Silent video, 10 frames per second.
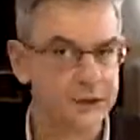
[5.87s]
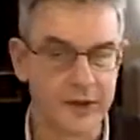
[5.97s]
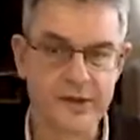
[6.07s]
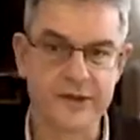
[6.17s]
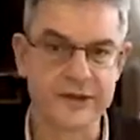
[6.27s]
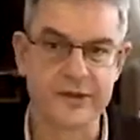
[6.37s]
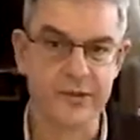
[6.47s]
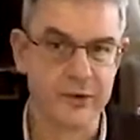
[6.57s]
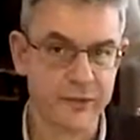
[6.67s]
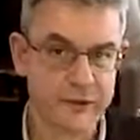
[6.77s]

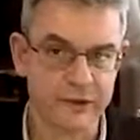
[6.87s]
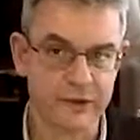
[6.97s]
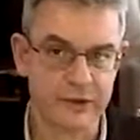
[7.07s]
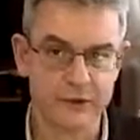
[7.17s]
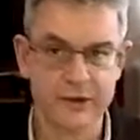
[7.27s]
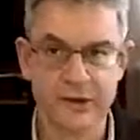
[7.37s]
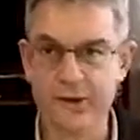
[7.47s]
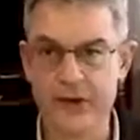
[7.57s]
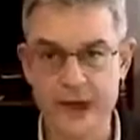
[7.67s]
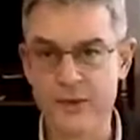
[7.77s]
Narcissism Revisited,
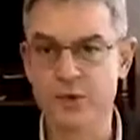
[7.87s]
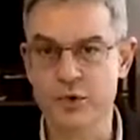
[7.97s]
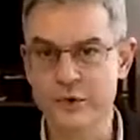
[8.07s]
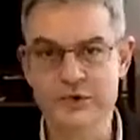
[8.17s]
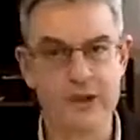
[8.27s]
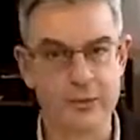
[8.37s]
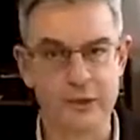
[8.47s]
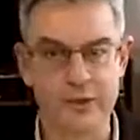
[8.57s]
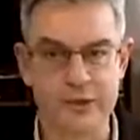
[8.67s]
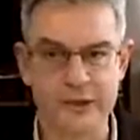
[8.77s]
and other books
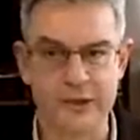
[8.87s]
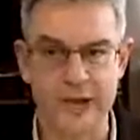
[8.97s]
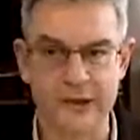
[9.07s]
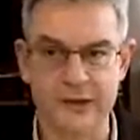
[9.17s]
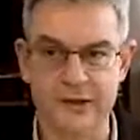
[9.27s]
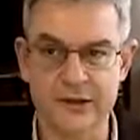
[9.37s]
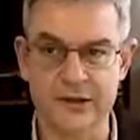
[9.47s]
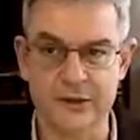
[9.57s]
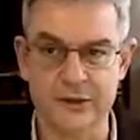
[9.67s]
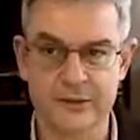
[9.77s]
about personality
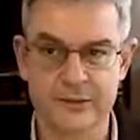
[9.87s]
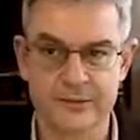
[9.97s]
disorders.